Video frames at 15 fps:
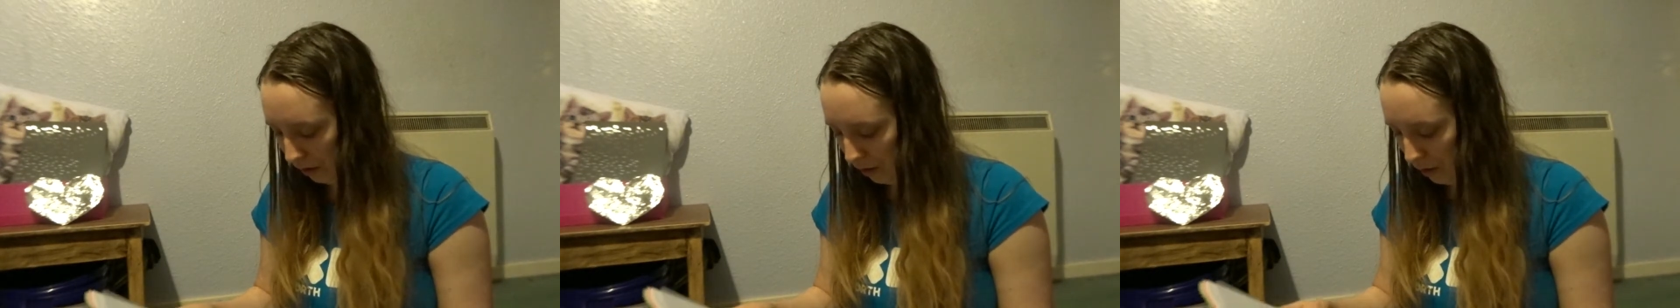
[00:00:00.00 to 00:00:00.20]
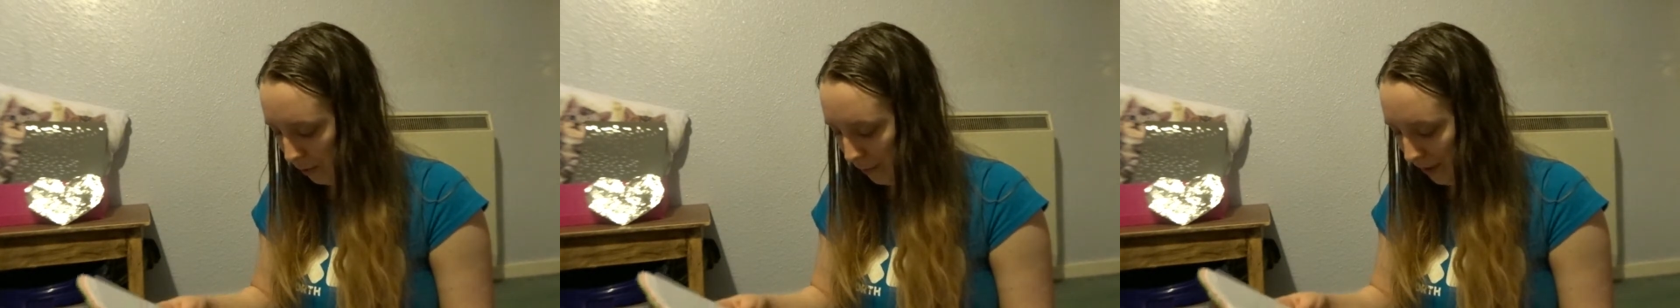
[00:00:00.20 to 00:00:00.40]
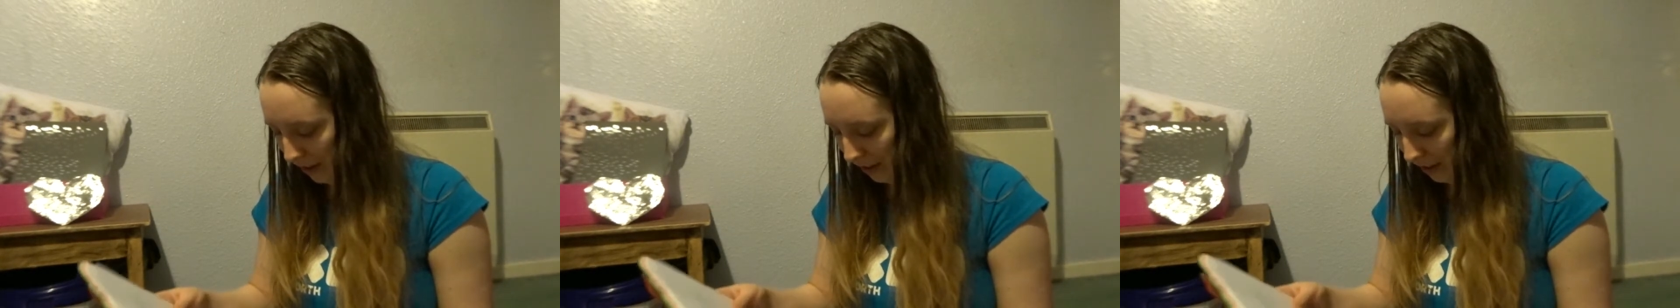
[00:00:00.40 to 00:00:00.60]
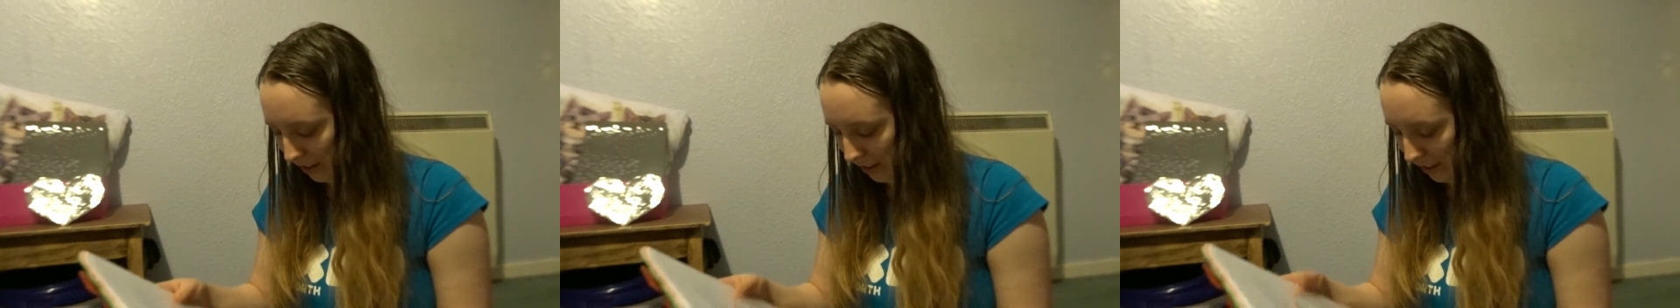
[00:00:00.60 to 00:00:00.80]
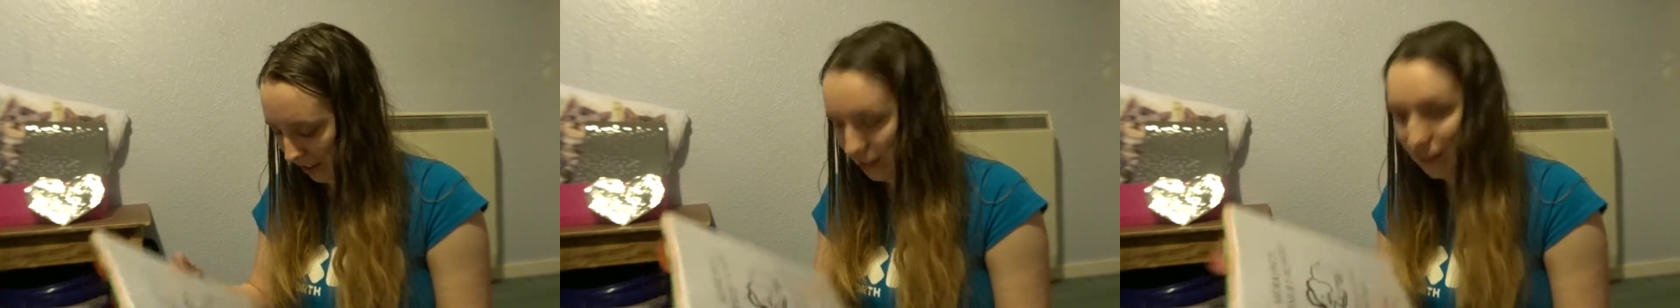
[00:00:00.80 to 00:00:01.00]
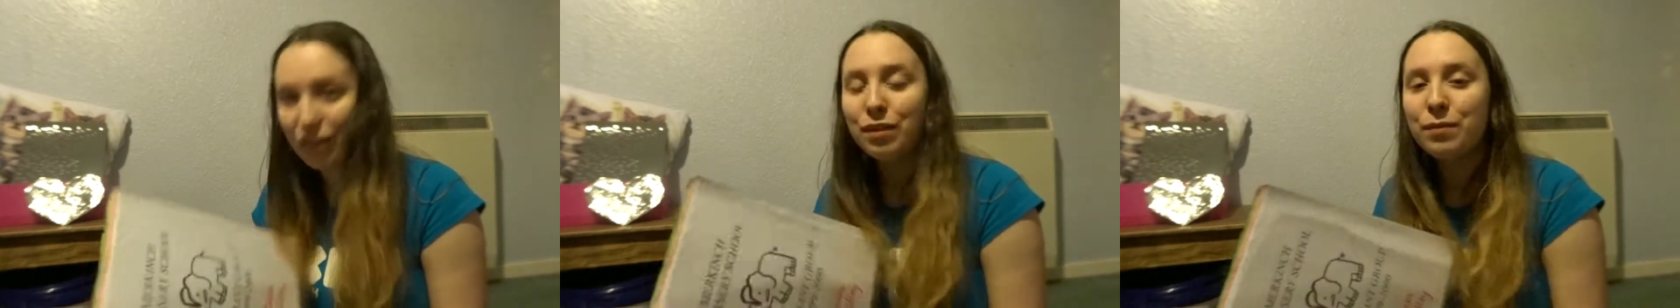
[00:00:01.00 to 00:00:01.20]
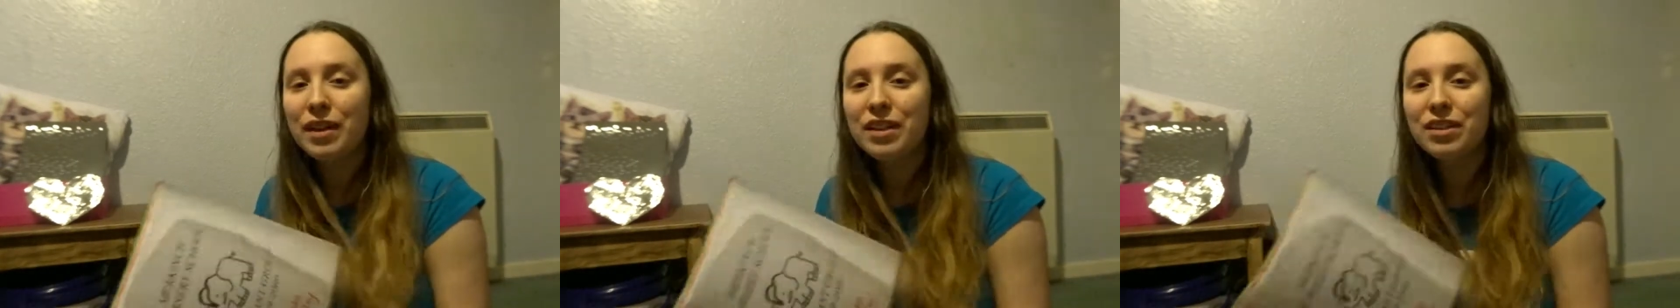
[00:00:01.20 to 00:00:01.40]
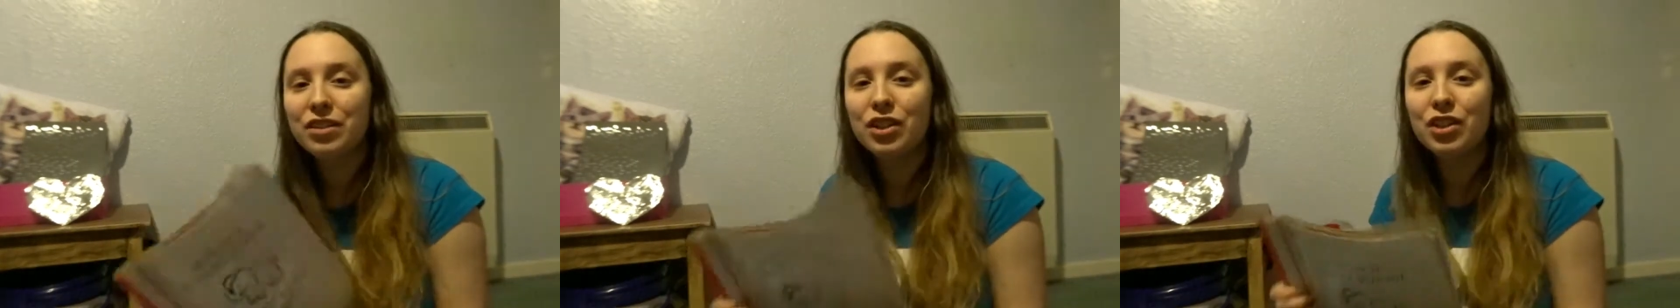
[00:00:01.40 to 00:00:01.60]
Oh my goodness, this is
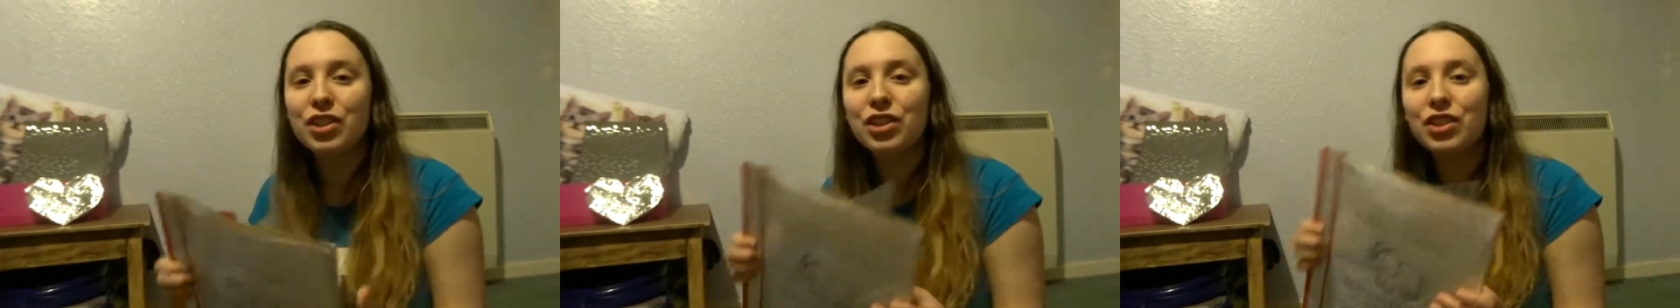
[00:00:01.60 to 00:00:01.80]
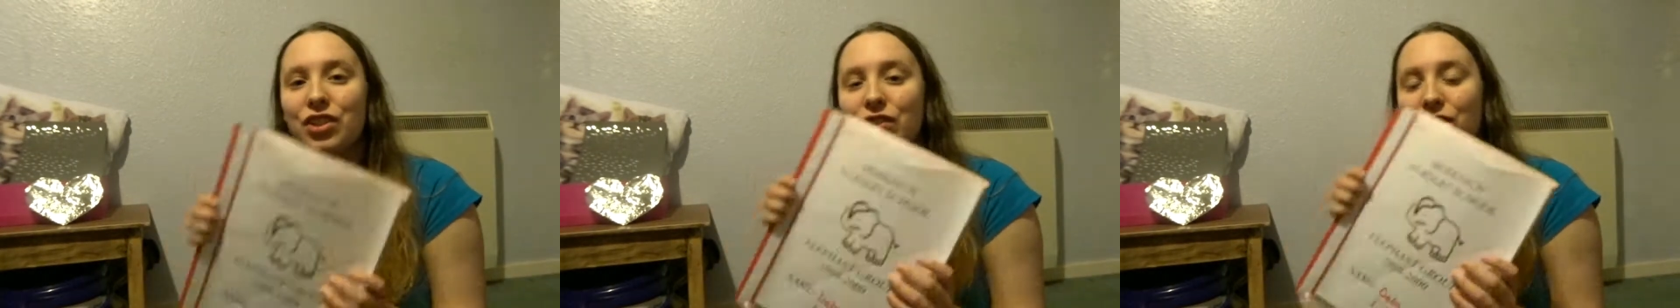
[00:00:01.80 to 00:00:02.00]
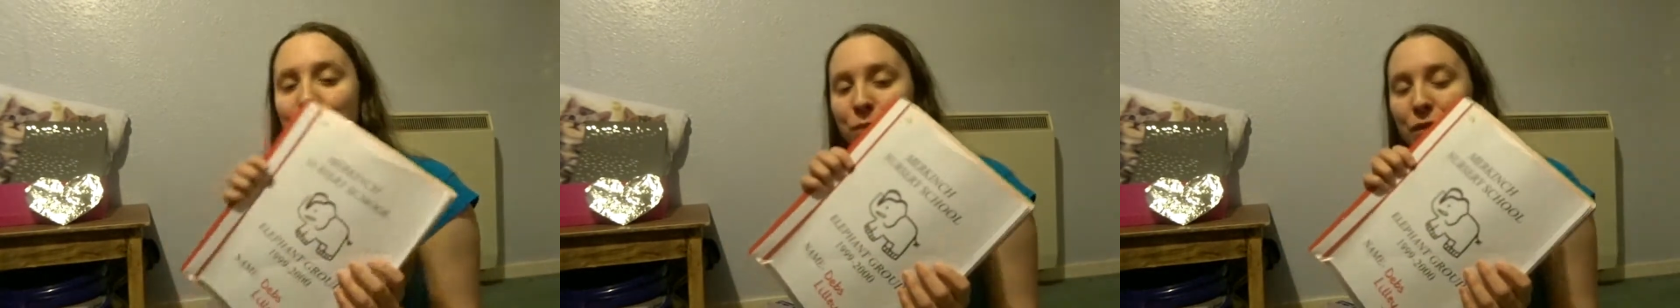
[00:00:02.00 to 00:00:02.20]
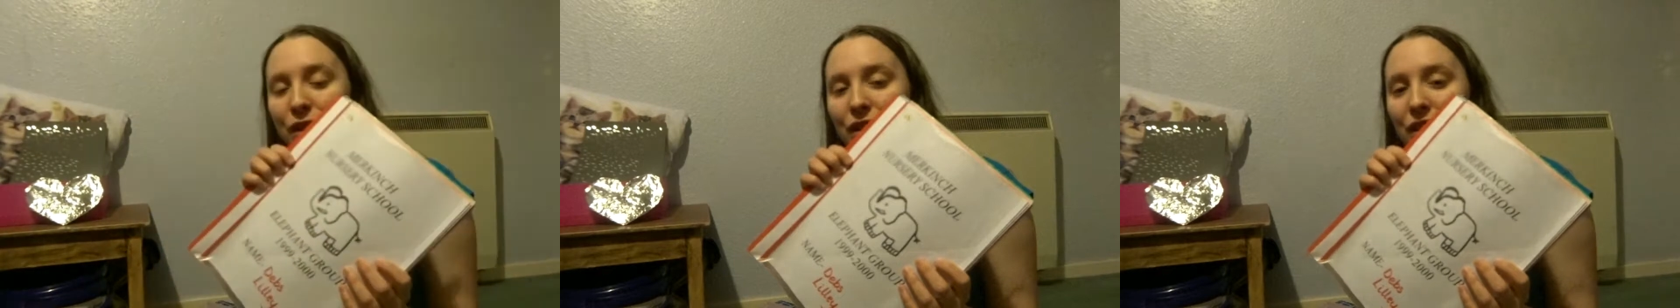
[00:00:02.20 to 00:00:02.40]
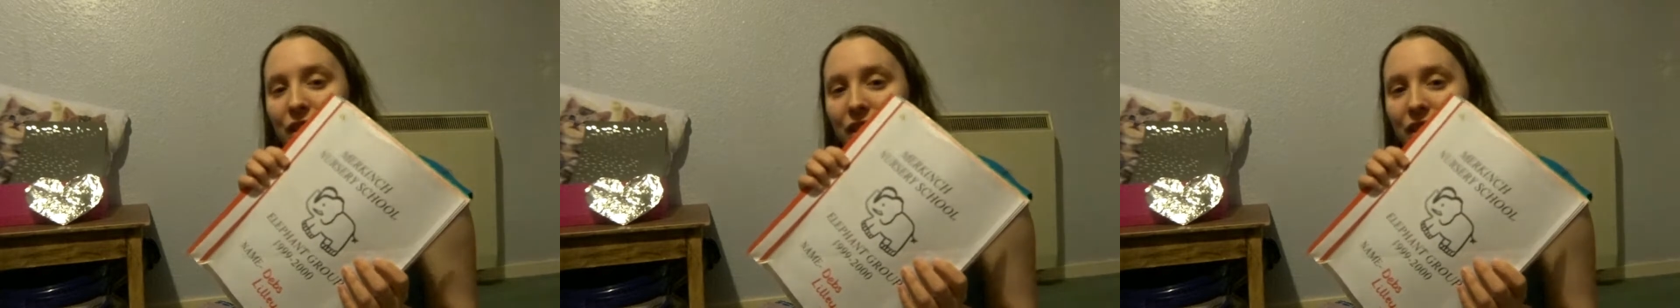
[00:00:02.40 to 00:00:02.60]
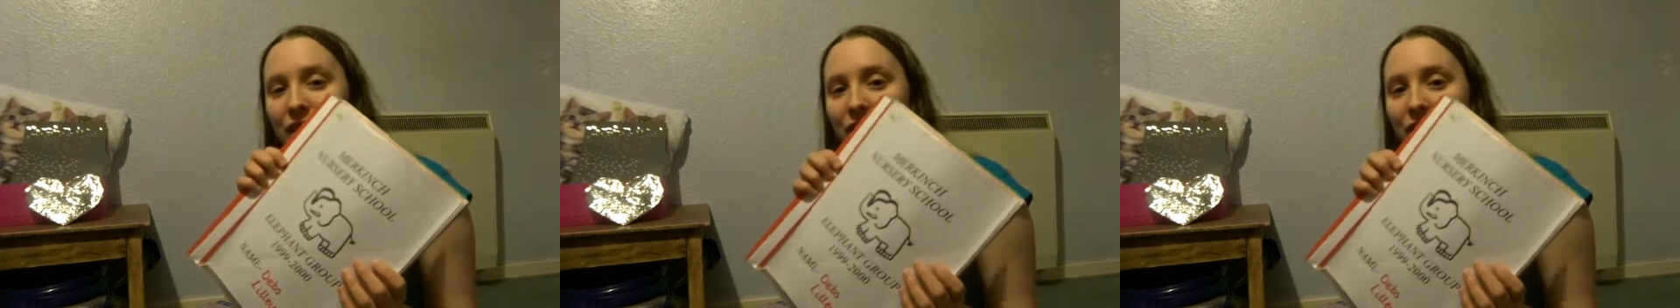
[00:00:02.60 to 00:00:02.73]
my nursery book.